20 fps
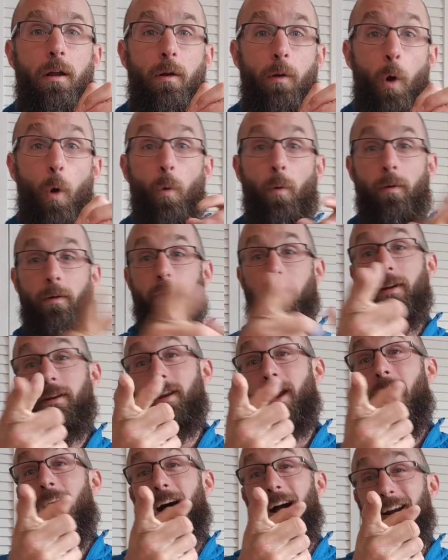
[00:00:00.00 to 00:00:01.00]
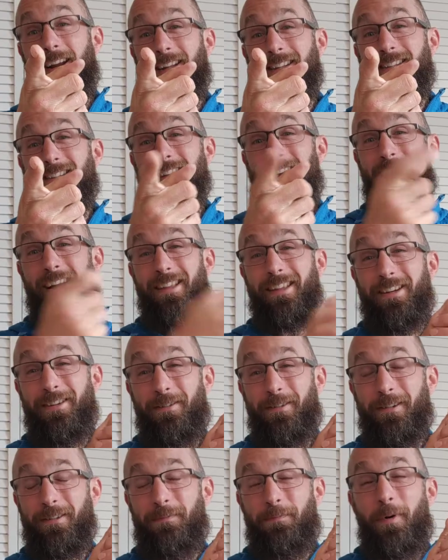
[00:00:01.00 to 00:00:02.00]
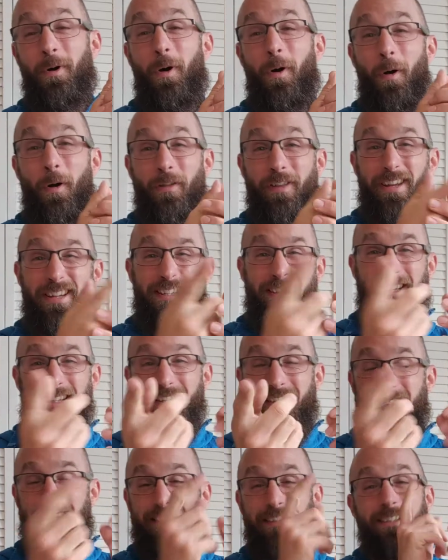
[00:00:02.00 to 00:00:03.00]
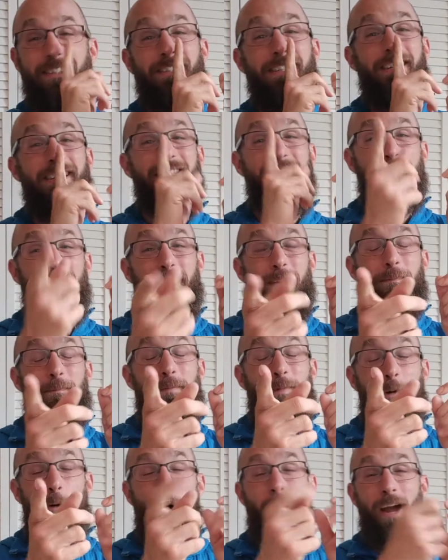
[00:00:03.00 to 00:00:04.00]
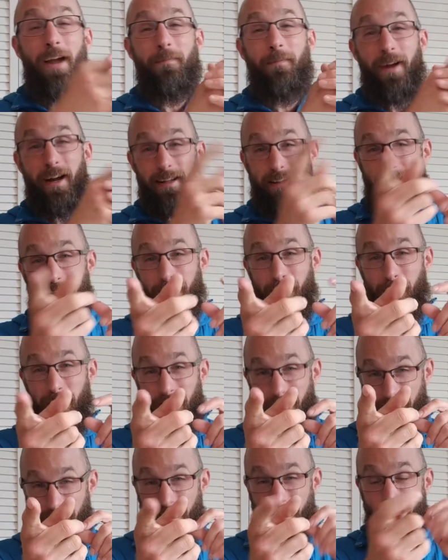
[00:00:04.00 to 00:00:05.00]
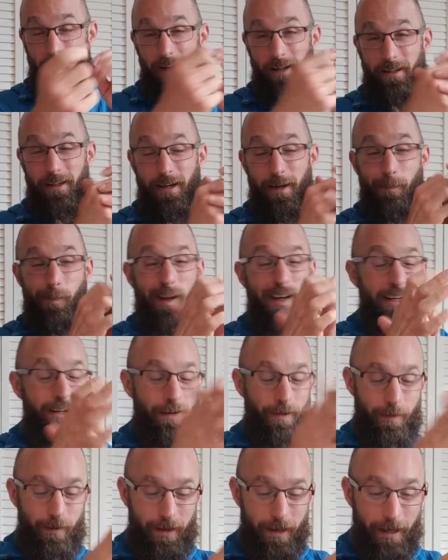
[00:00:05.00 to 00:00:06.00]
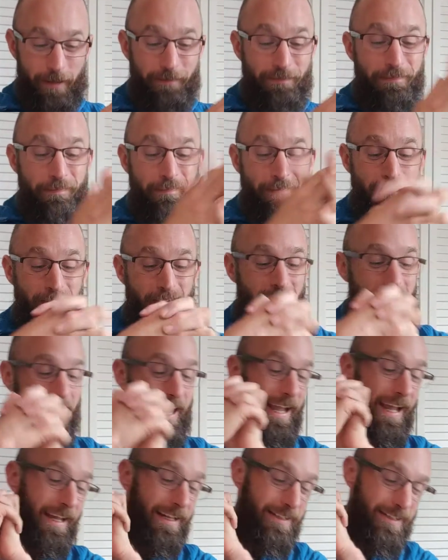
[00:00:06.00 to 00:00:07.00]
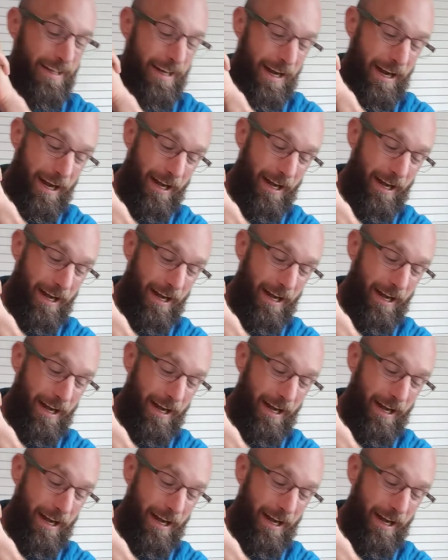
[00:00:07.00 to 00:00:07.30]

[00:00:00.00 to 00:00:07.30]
Oh, not inside the North Pole. The assistant needs to be quiet back there, but he's about to come in here, okay? And,